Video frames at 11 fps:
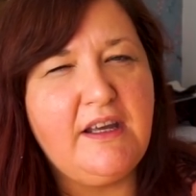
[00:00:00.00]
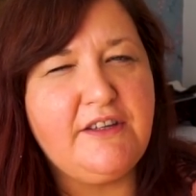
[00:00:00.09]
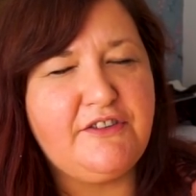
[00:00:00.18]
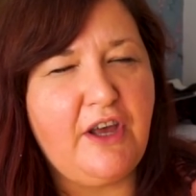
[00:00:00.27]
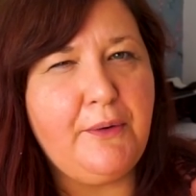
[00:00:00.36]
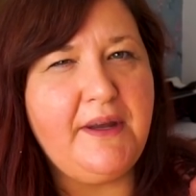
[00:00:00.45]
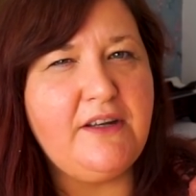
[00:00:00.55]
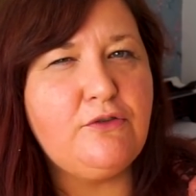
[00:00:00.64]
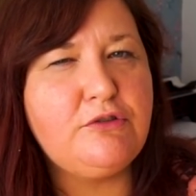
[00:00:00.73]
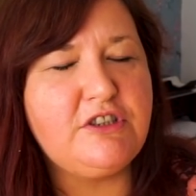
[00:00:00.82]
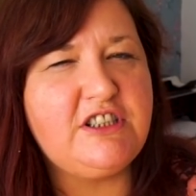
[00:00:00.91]
So in
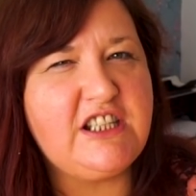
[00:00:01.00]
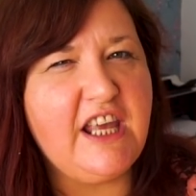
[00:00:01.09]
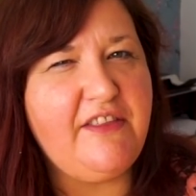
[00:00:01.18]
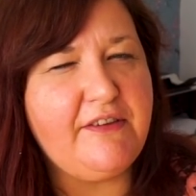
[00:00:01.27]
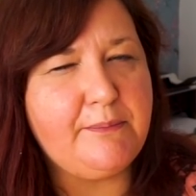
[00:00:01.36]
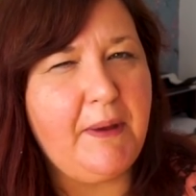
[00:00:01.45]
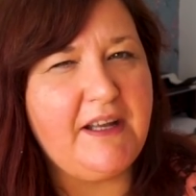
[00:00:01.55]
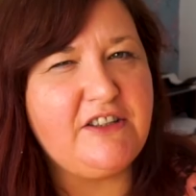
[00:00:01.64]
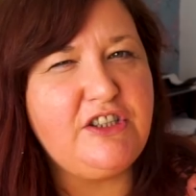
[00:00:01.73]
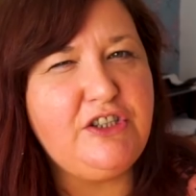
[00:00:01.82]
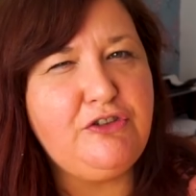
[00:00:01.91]
order to get this
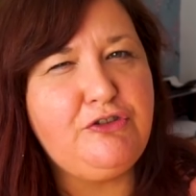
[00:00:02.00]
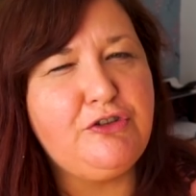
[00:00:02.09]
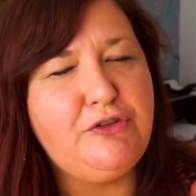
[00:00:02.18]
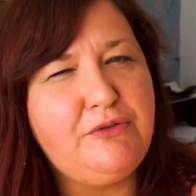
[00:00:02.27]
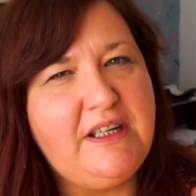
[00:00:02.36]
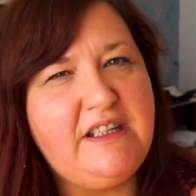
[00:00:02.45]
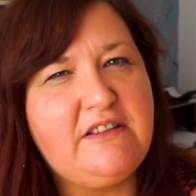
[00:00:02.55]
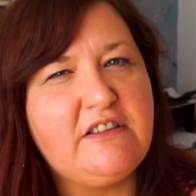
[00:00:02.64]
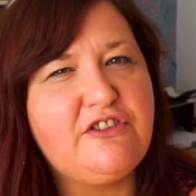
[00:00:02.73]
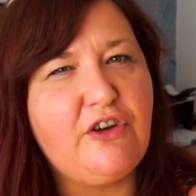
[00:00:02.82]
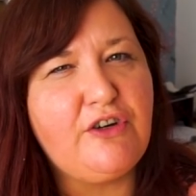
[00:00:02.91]
pattern you do need to
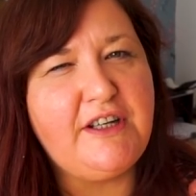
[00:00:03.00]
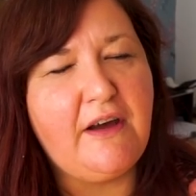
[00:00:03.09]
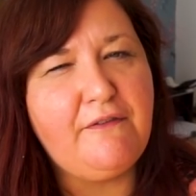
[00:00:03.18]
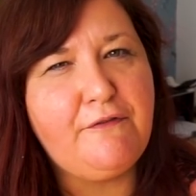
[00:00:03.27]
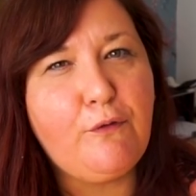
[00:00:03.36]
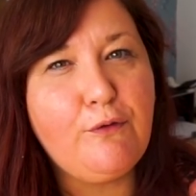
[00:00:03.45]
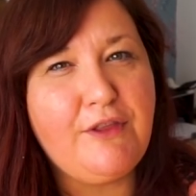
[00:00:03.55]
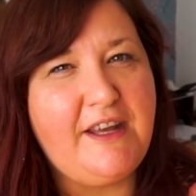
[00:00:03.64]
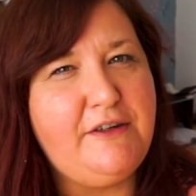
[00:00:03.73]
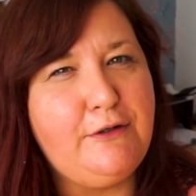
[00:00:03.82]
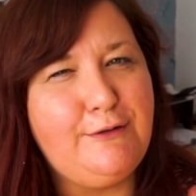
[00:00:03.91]
sign up for
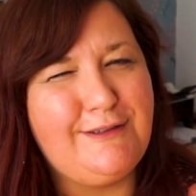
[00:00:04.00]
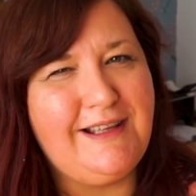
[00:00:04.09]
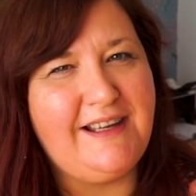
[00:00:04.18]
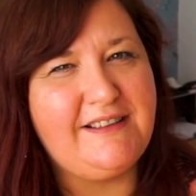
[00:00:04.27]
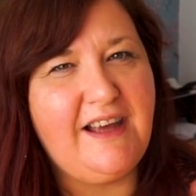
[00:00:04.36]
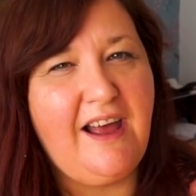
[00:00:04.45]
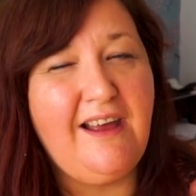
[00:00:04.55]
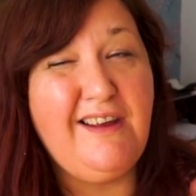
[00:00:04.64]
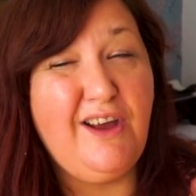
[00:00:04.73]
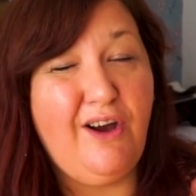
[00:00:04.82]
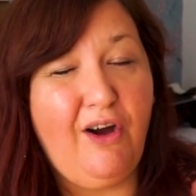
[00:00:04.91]
their newsletter
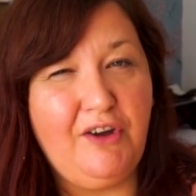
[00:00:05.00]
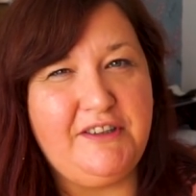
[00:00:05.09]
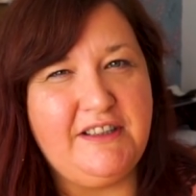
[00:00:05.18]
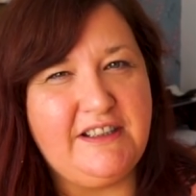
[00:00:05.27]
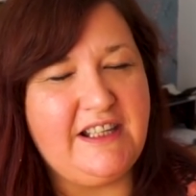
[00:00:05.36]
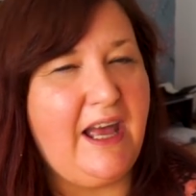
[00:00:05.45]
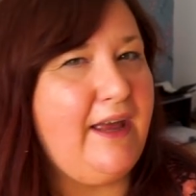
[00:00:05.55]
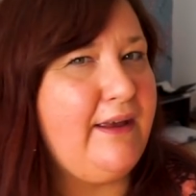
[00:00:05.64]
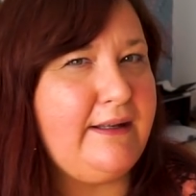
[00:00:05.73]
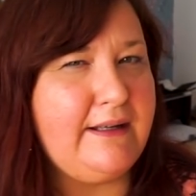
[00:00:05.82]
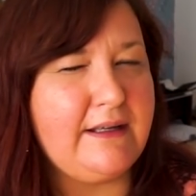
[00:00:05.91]
I did that
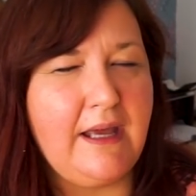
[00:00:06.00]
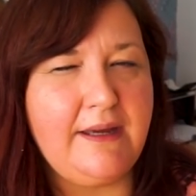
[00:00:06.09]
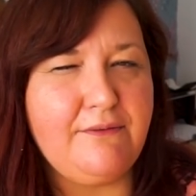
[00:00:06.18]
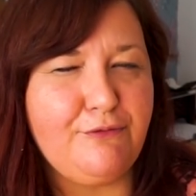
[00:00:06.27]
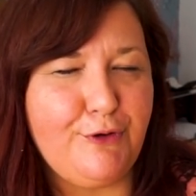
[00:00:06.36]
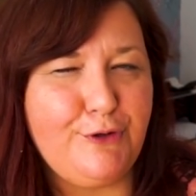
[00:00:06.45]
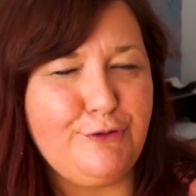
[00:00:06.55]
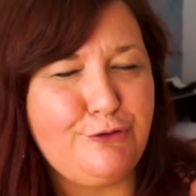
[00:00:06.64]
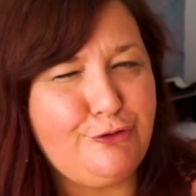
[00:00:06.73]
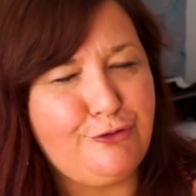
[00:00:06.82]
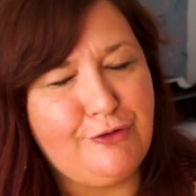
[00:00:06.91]
and it came through
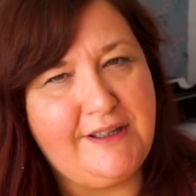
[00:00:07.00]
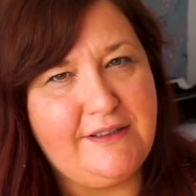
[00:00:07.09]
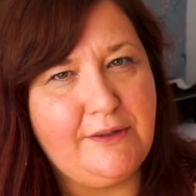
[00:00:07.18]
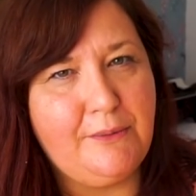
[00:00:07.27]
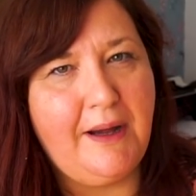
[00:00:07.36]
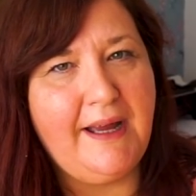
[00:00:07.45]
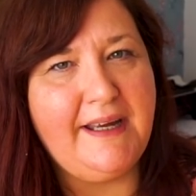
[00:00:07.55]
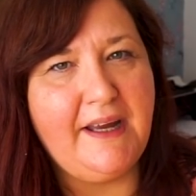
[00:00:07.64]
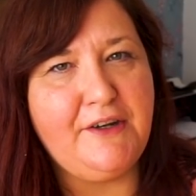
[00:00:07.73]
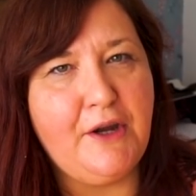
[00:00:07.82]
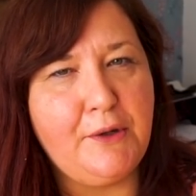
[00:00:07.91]
straight away,
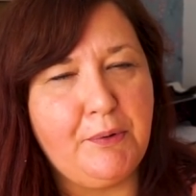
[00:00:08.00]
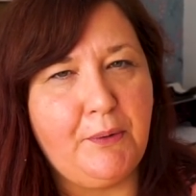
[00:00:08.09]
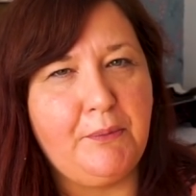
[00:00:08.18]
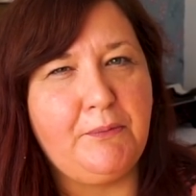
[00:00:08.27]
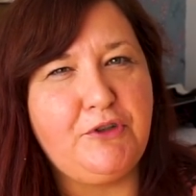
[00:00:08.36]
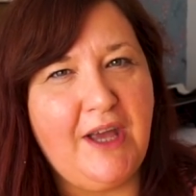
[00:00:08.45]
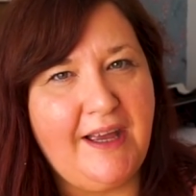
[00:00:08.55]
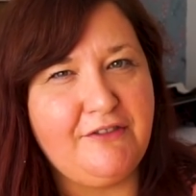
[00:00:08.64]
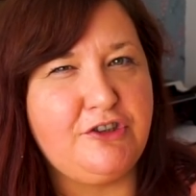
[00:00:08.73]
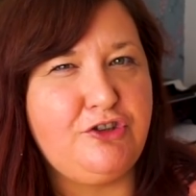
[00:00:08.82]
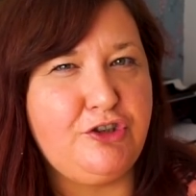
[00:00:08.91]
no problems. You
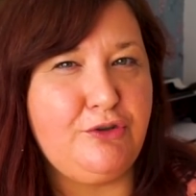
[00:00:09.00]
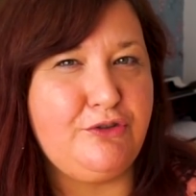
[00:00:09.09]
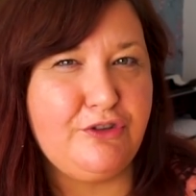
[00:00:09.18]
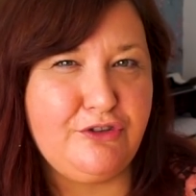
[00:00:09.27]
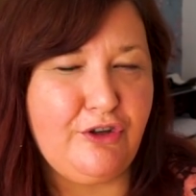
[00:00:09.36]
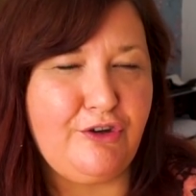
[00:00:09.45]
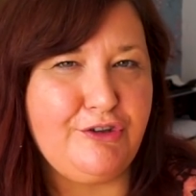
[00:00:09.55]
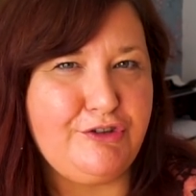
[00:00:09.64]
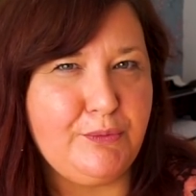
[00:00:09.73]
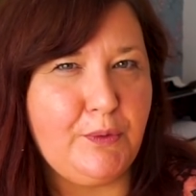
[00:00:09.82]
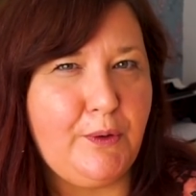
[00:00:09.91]
have to choose the size
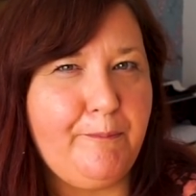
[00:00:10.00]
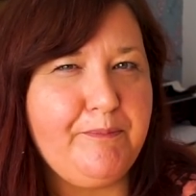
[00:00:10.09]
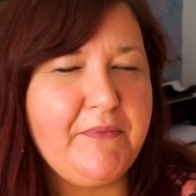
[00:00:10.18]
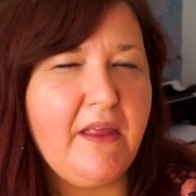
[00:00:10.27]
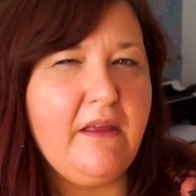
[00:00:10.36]
you want